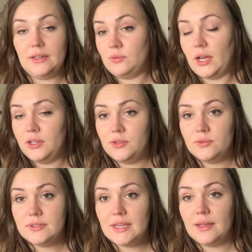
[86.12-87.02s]
I
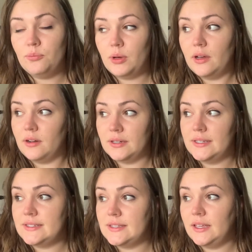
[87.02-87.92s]
use it, but
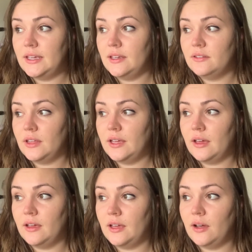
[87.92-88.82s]
honestly, like,
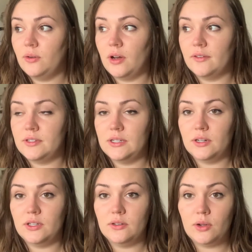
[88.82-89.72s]
how often are
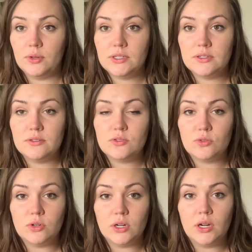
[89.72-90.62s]
you going to the
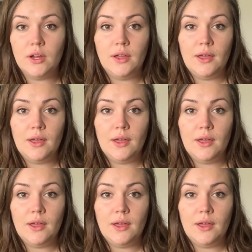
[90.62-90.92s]
store,